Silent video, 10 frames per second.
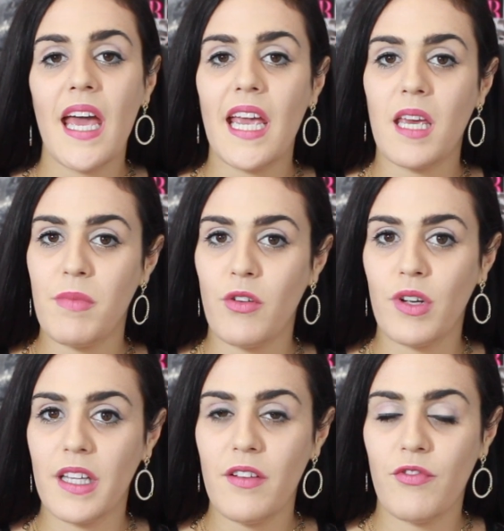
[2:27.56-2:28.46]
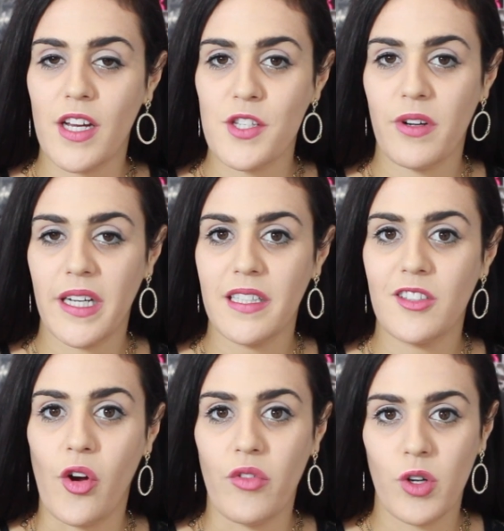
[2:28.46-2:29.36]
It can be really frustrating
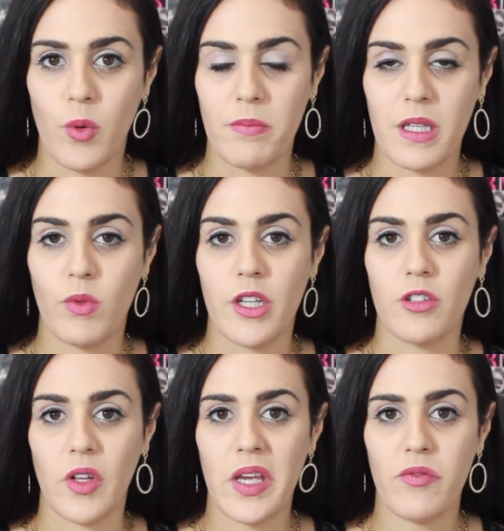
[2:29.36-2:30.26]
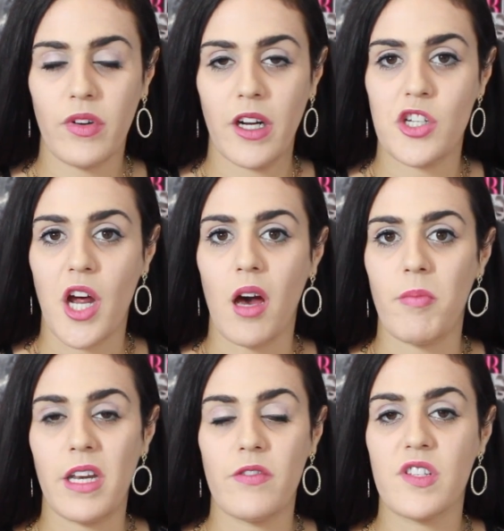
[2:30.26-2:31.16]
and overwhelming when you're looking for a job
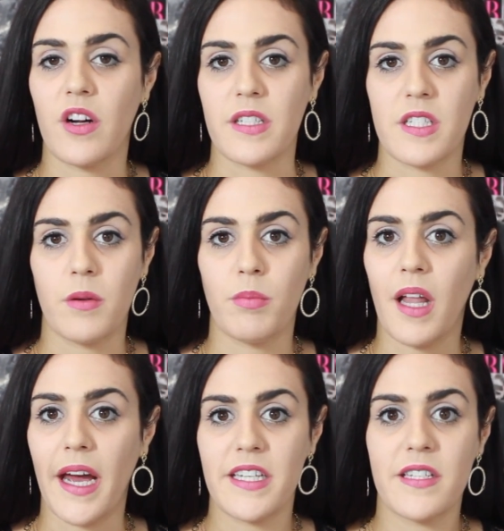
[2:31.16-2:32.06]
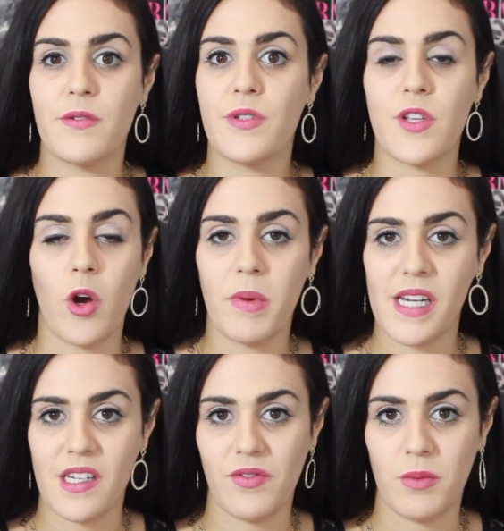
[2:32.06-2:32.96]
and you've started to apply to so
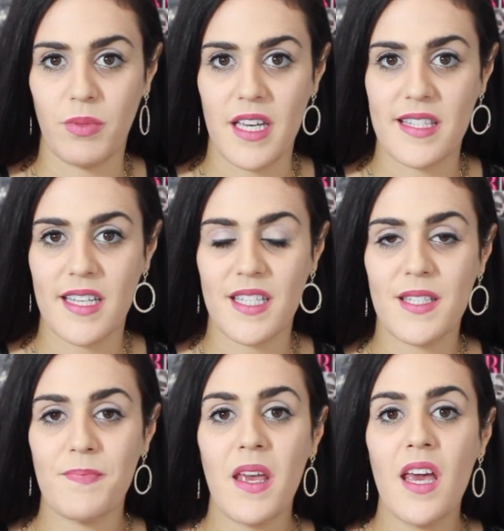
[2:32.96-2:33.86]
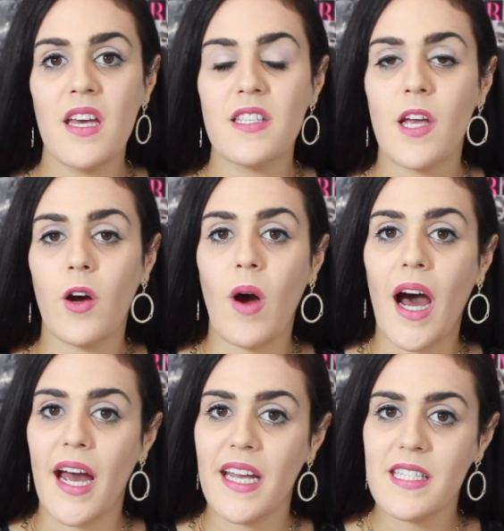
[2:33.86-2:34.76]
many different places. So
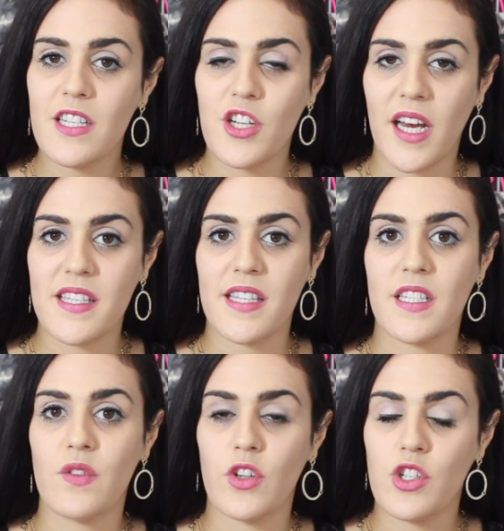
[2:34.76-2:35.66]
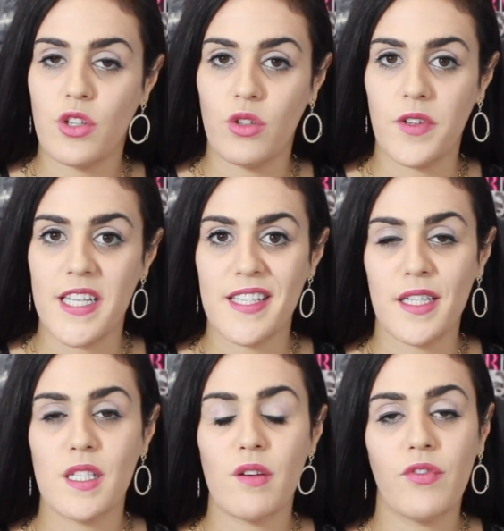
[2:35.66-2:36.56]
I suggest this for two
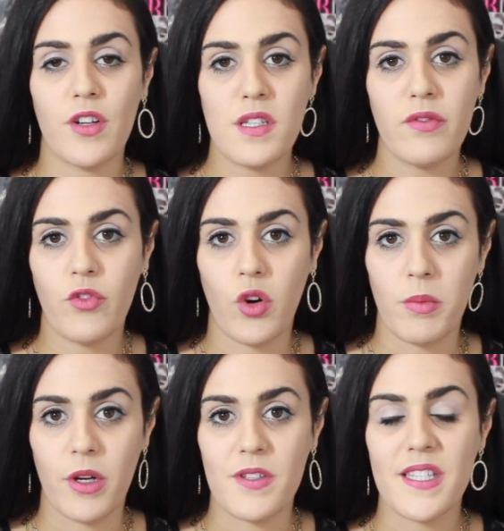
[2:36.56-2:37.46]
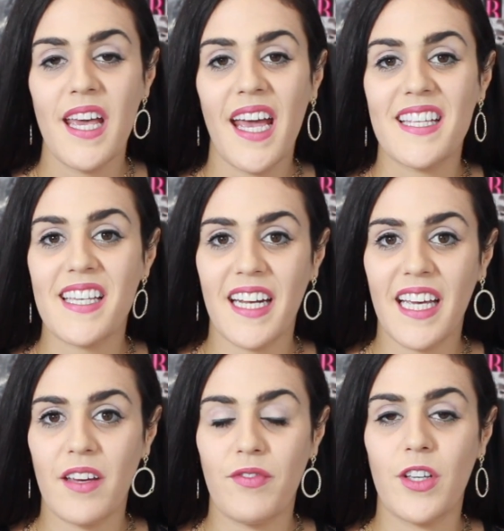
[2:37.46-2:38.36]
reasons. First and foremost, it's going to
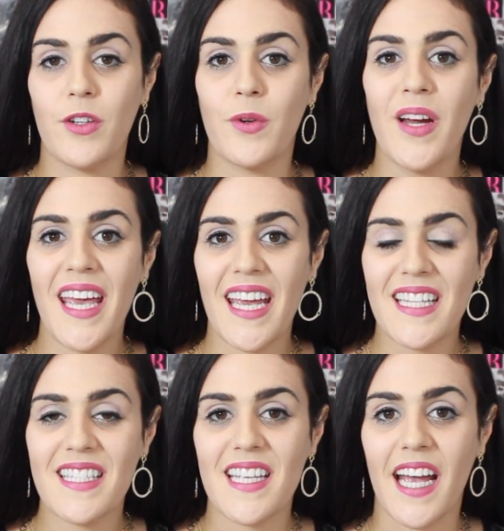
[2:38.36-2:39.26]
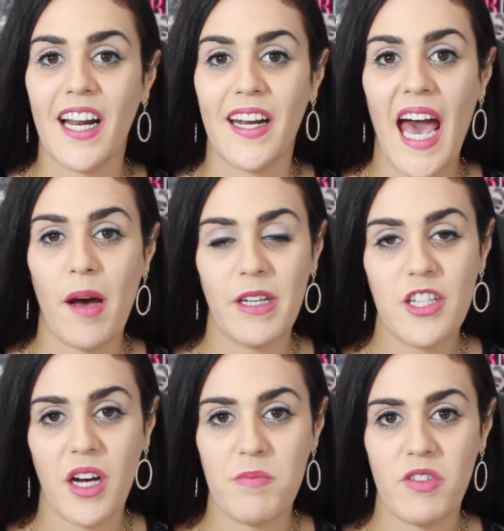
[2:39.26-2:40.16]
give you insight on how many
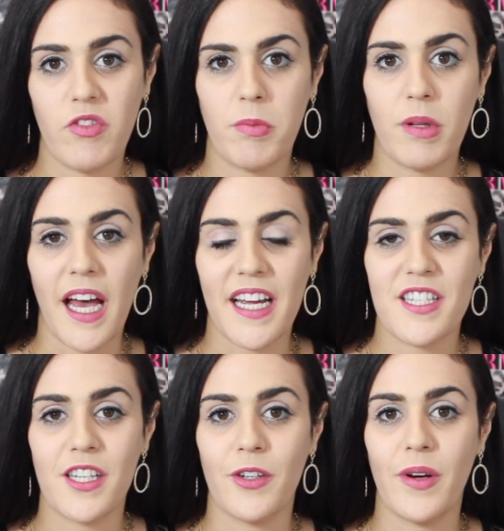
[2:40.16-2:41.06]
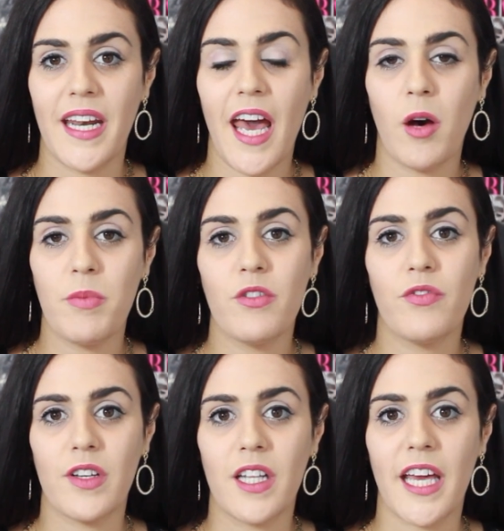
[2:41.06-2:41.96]
jobs you've applied to and help you
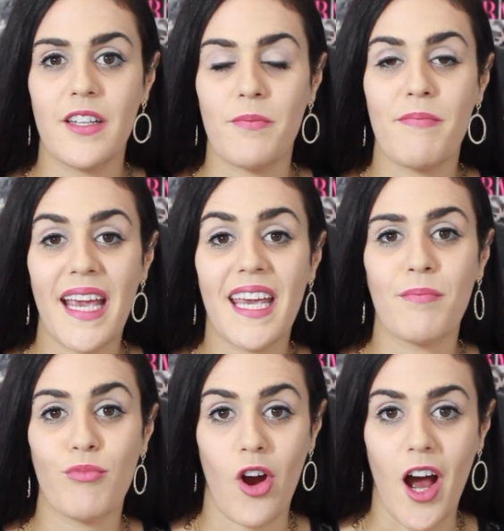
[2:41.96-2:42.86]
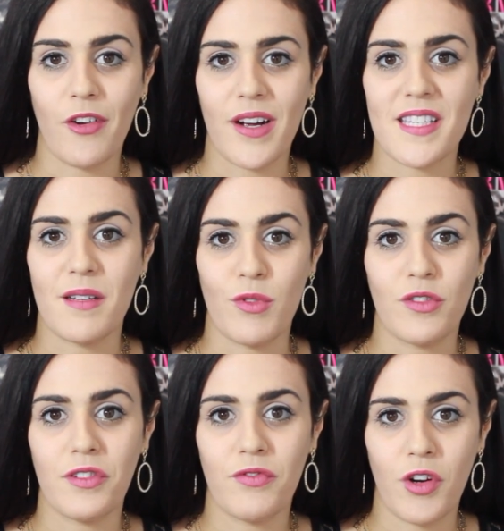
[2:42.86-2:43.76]
feel like you're making progress and
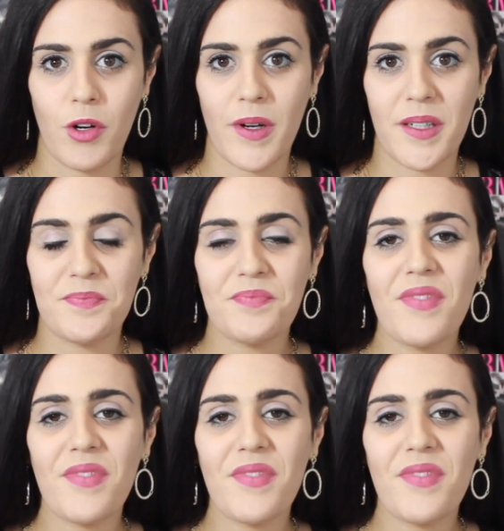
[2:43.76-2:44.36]
moving forward.